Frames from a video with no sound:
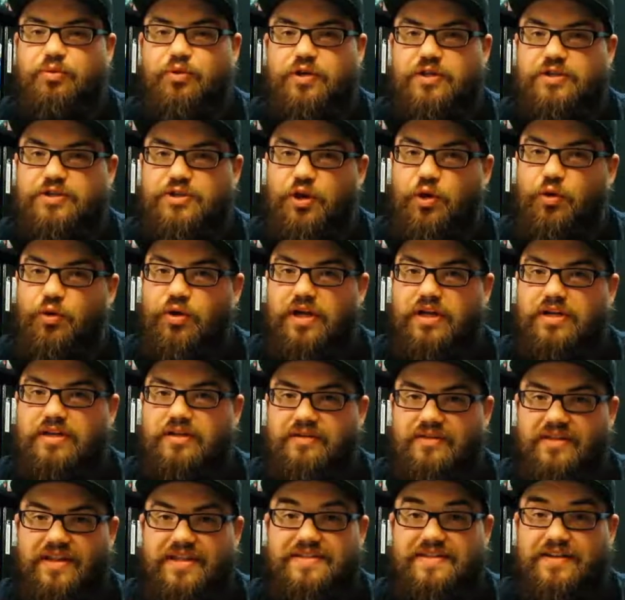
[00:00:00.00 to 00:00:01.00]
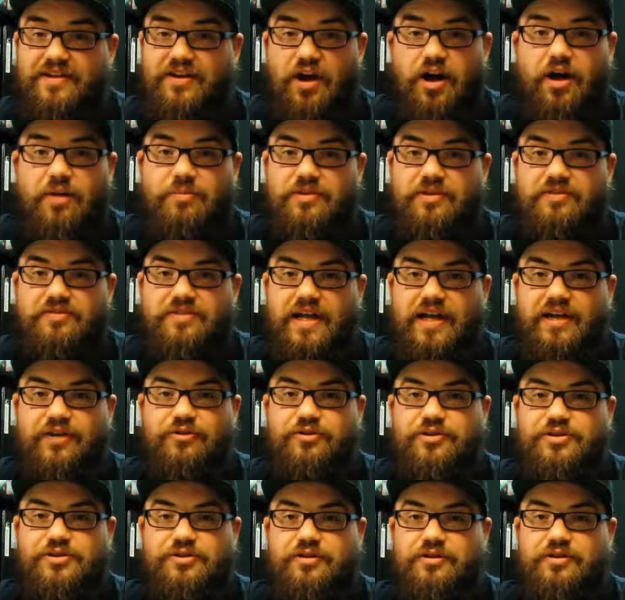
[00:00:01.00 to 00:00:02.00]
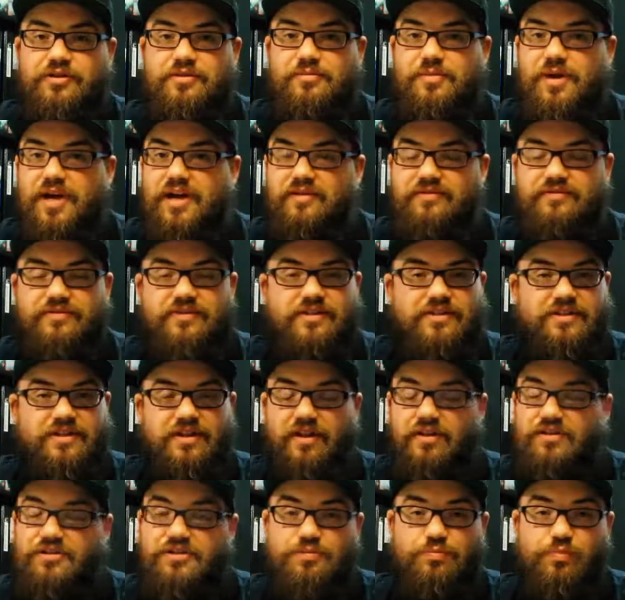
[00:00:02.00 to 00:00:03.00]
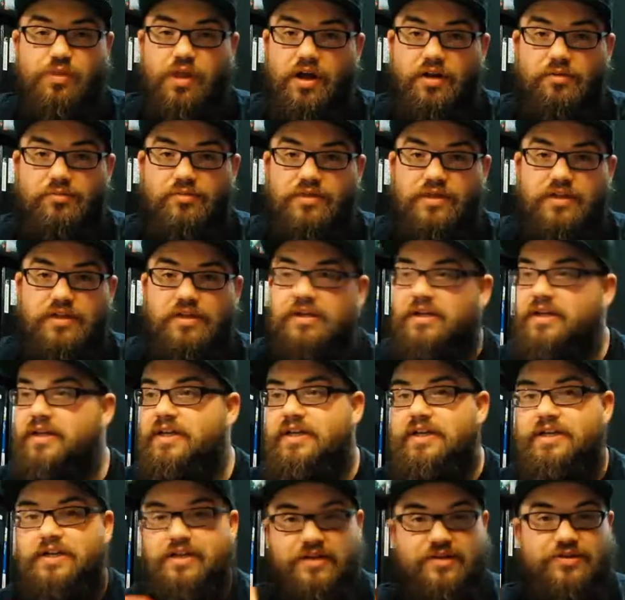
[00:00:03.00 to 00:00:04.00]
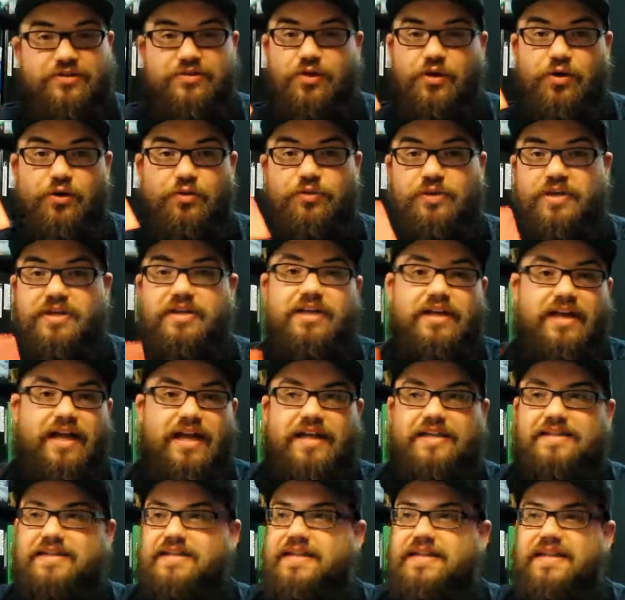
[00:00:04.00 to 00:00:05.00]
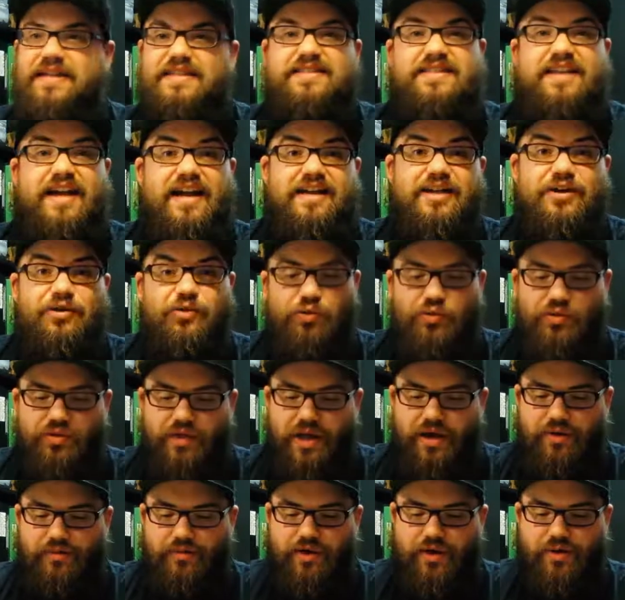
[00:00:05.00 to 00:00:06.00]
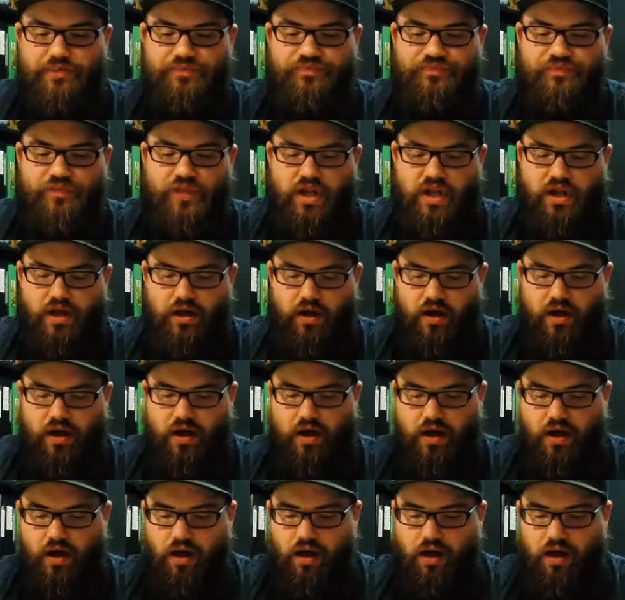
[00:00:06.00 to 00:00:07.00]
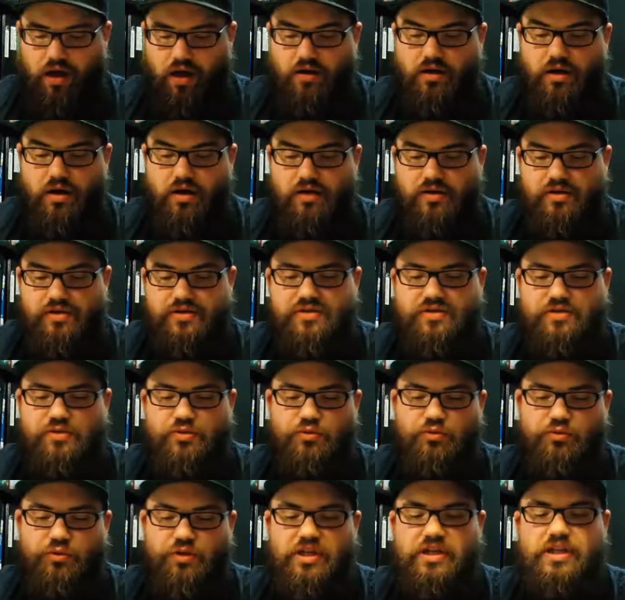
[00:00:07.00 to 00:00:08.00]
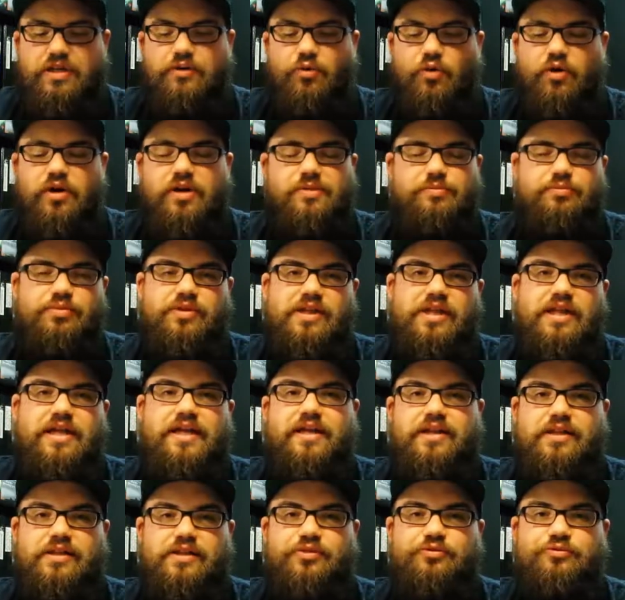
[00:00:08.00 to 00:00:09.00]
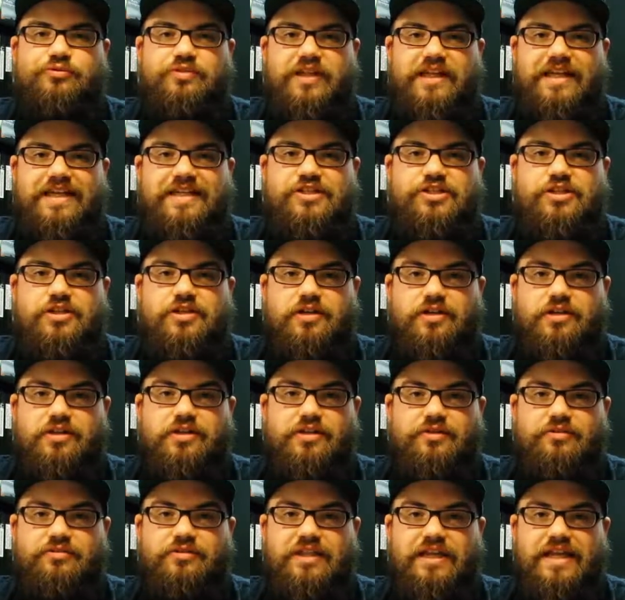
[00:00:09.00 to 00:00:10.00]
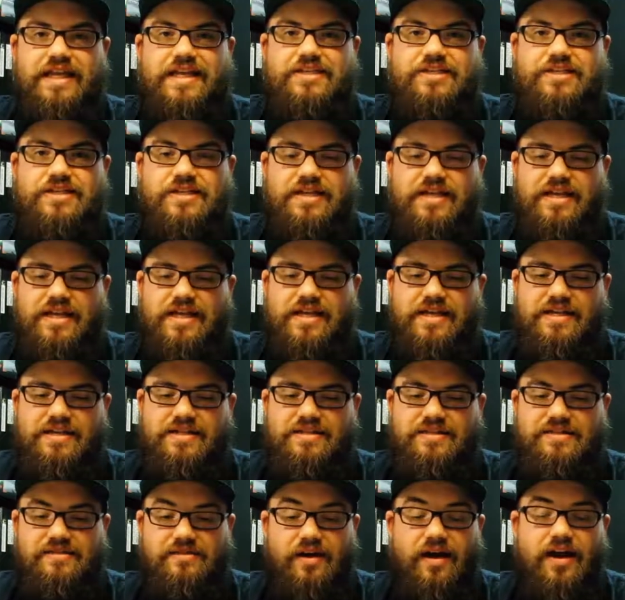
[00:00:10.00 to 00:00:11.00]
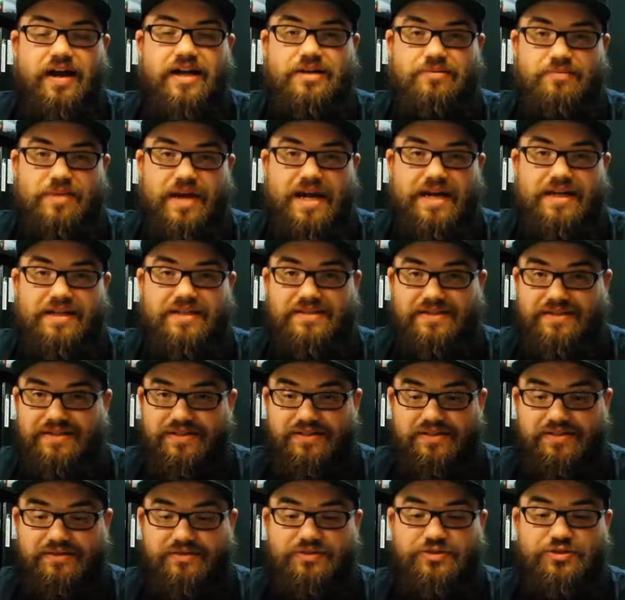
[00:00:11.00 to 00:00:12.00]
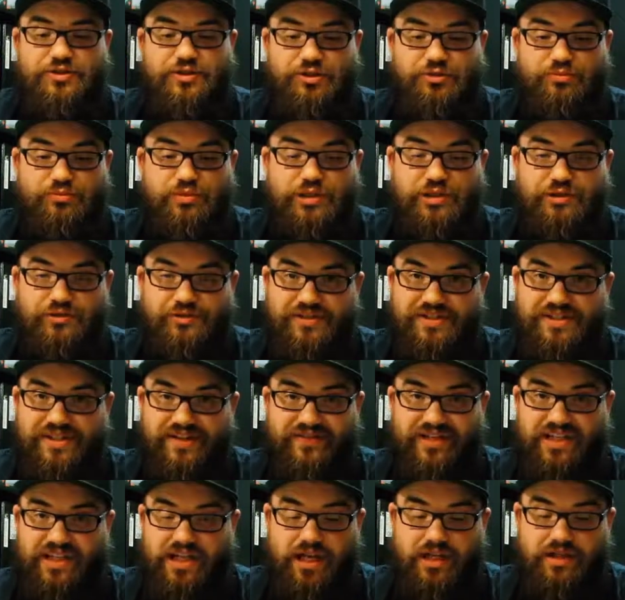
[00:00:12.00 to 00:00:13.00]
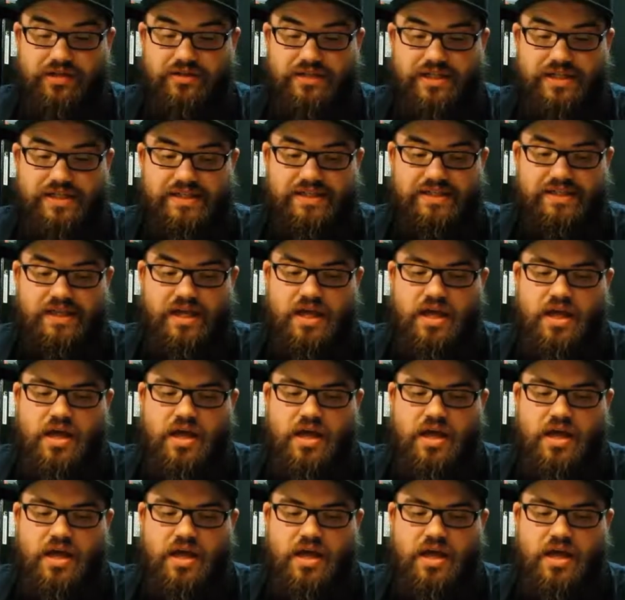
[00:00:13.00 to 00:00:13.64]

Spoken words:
put a token that's a copy of that creature onto the battlefield. I'll just block with it. So it's kind of cool that way. I also really want to play Clone Legion. Clone Legion is 9 mana, so 2 blue, 7 colorless,